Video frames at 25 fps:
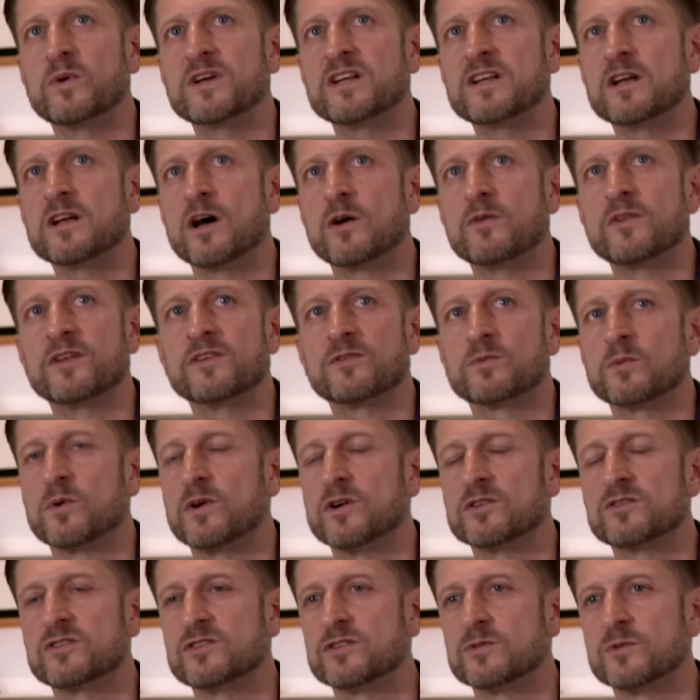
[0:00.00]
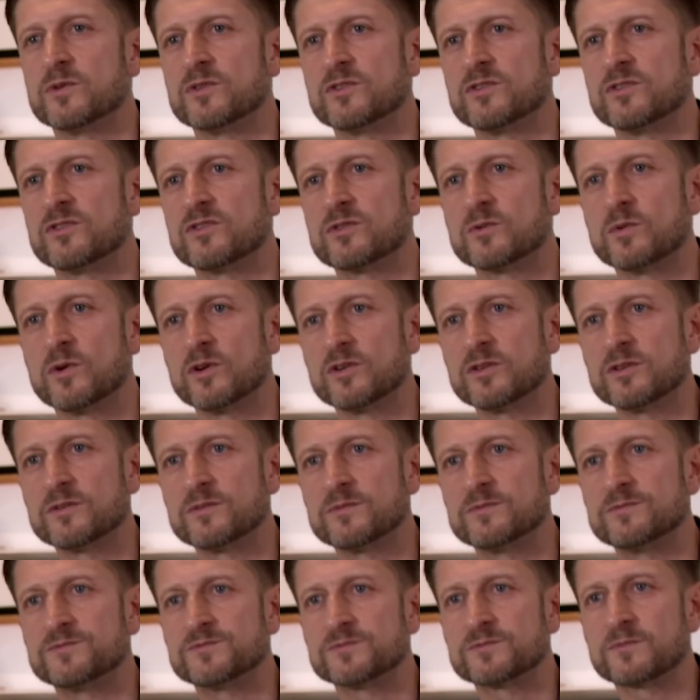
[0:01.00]
we know there's work to do on the squad,
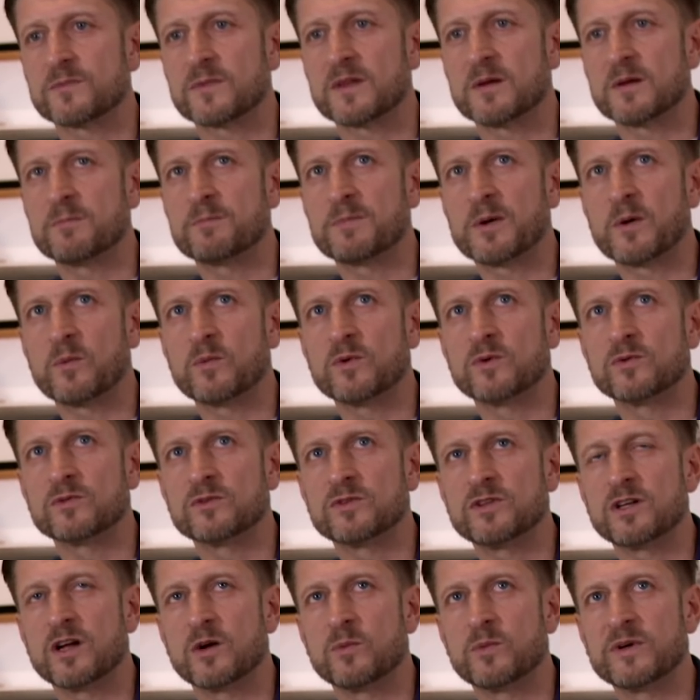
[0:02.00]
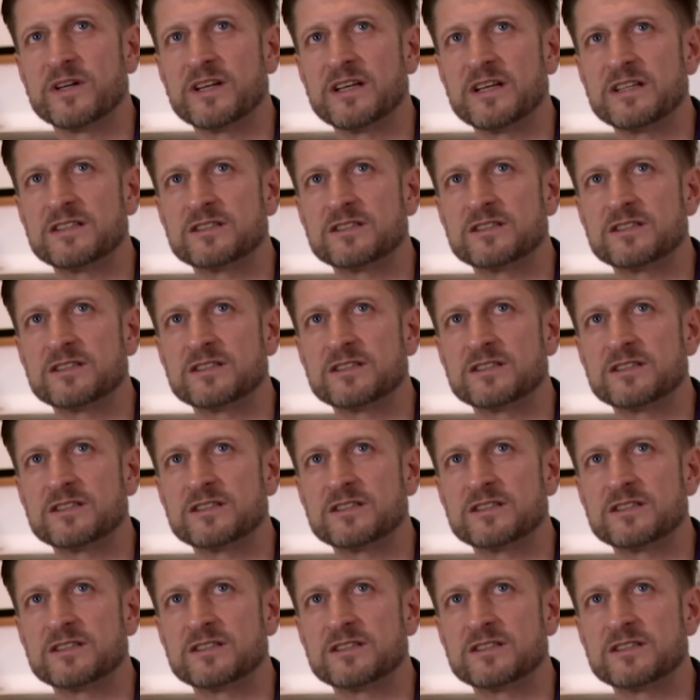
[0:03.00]
but we need